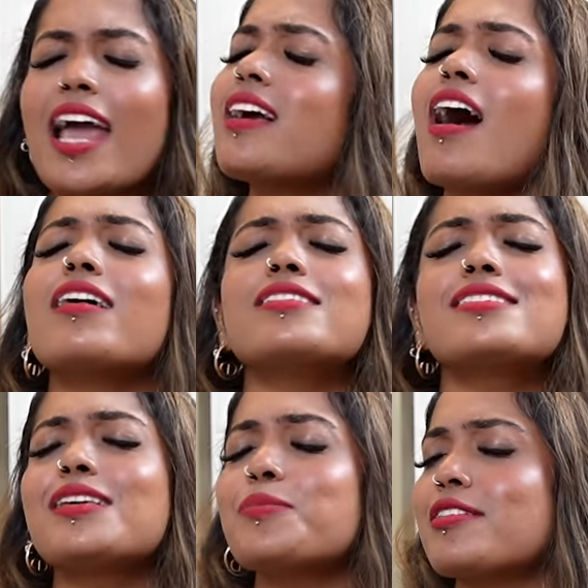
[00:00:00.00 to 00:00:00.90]
I can't
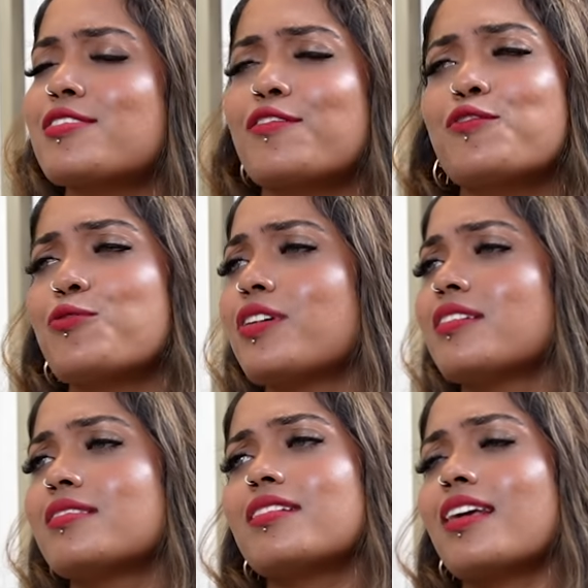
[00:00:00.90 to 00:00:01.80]
see myself doing
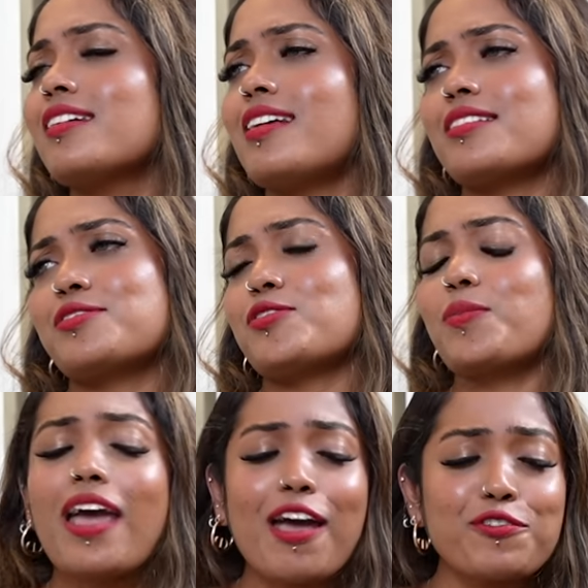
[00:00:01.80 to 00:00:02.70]
like a desk job.
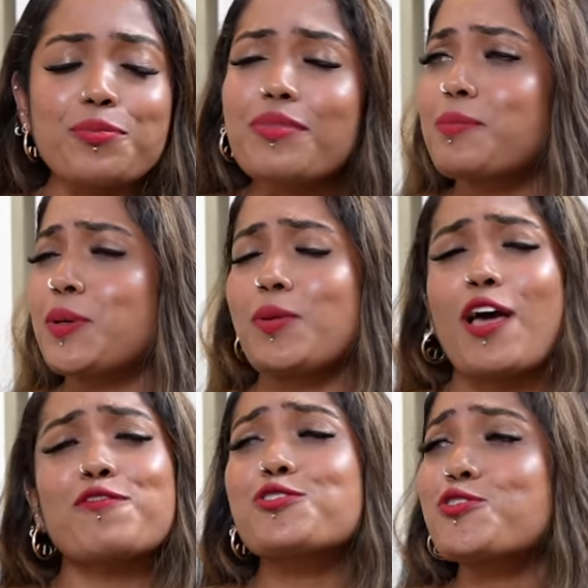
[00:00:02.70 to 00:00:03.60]
I have to meet people,
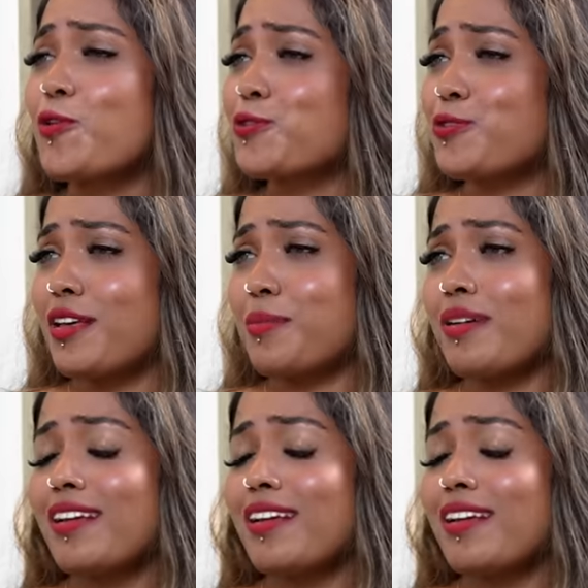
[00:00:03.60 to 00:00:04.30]
I have to talk to them.